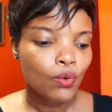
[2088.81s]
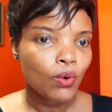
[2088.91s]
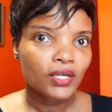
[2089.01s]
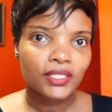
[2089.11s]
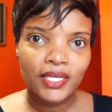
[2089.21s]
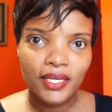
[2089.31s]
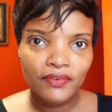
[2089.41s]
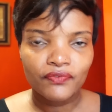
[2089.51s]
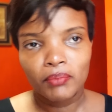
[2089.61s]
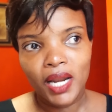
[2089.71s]
What
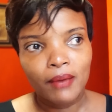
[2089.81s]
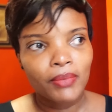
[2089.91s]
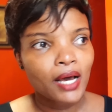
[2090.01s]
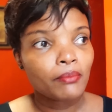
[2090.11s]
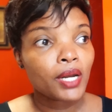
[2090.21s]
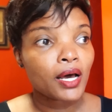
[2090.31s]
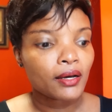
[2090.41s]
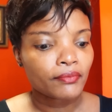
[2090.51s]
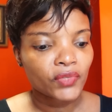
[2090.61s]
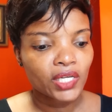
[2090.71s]
if, blah, blah, blah.